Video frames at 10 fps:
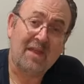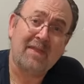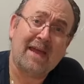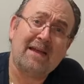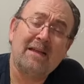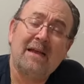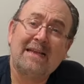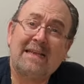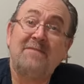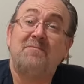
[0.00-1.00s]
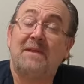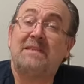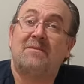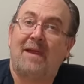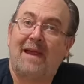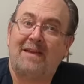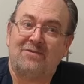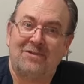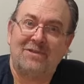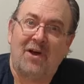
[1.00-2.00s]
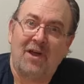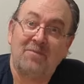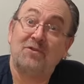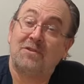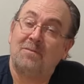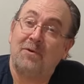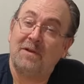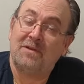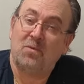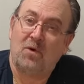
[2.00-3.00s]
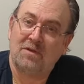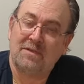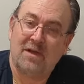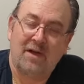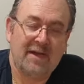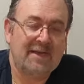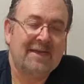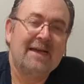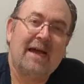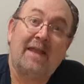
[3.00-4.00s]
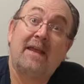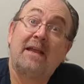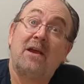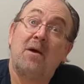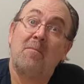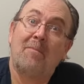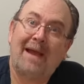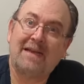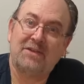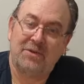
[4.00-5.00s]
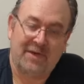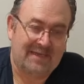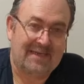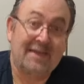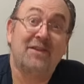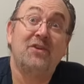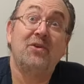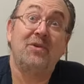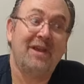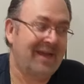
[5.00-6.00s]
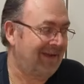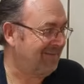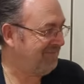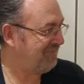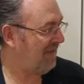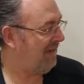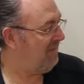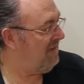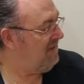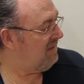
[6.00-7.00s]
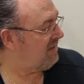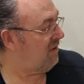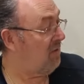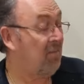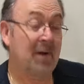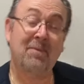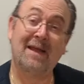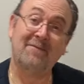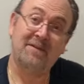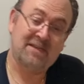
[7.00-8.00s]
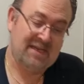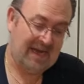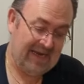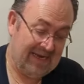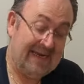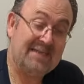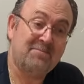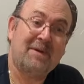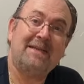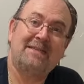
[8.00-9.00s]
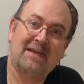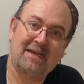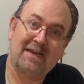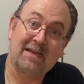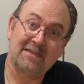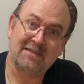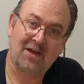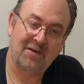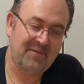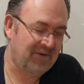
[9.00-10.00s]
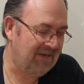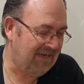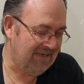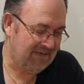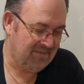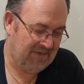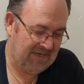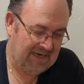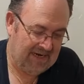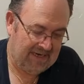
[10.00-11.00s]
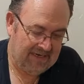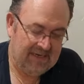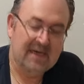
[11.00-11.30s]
That gives me some extra time just to put it to one side and then come back to it in the new year. So my plan for today is basically siphon into the Mini-Keg,